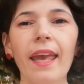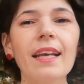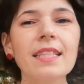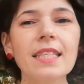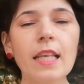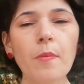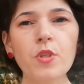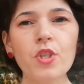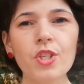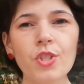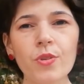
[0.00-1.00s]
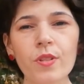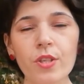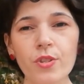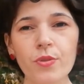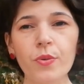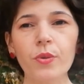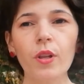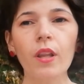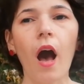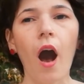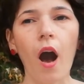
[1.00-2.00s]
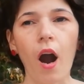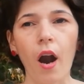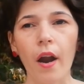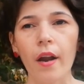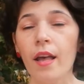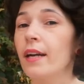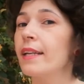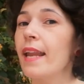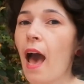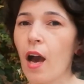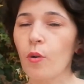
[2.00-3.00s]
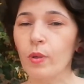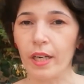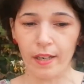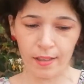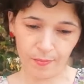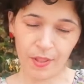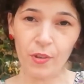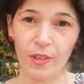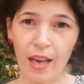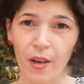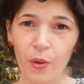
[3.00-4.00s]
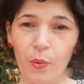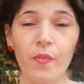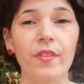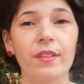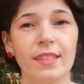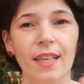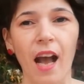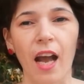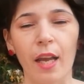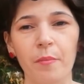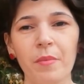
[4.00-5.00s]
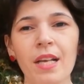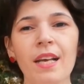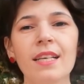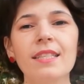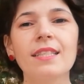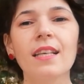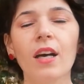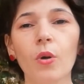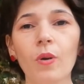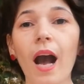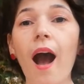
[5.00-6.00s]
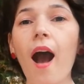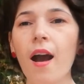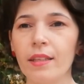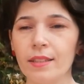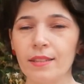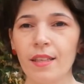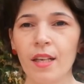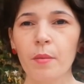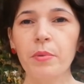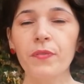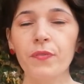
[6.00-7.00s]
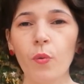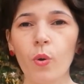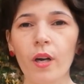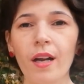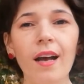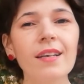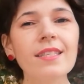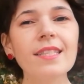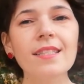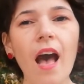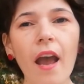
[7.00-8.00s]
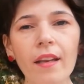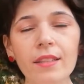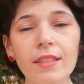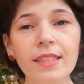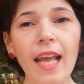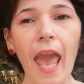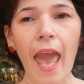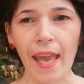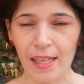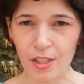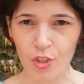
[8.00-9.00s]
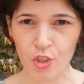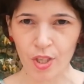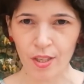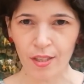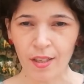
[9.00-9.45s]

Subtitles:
Exceptions to this rule are an hour, you know, the time, so an before a silent H,